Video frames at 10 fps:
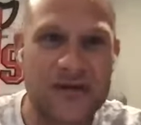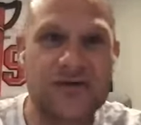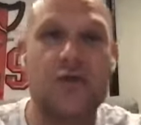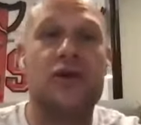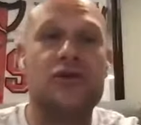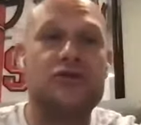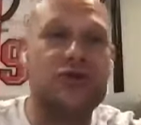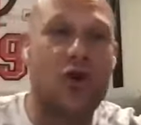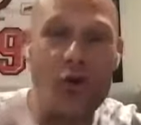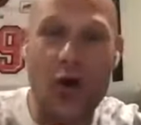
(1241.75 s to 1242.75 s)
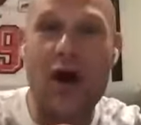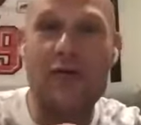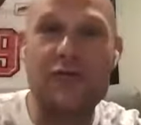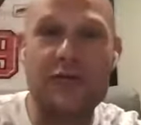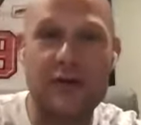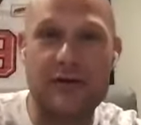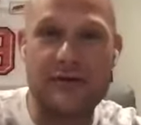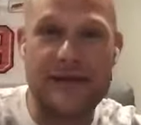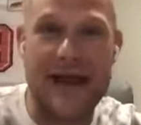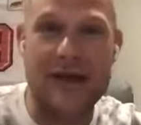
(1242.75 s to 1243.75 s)
So you start off,
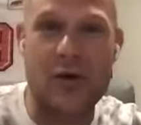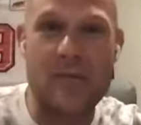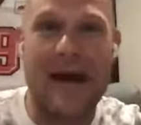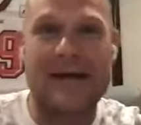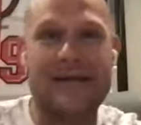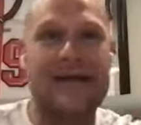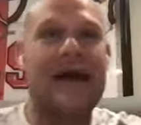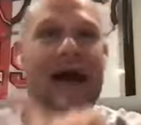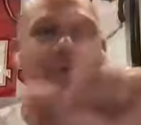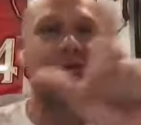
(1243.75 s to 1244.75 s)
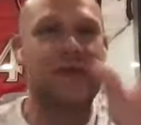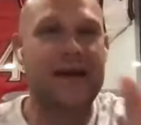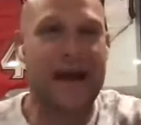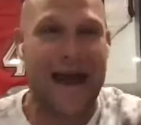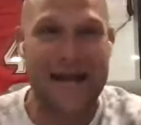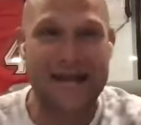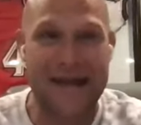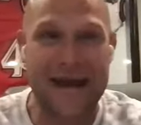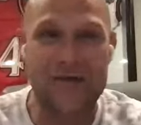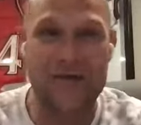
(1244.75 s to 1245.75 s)
Dan, going back to how much money I
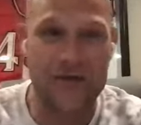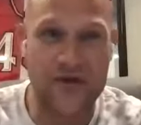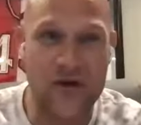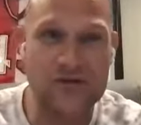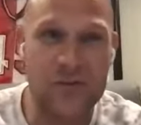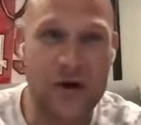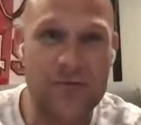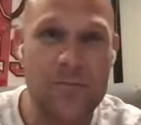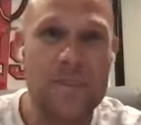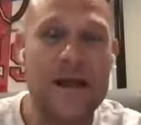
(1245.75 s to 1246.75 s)
allocated for the first one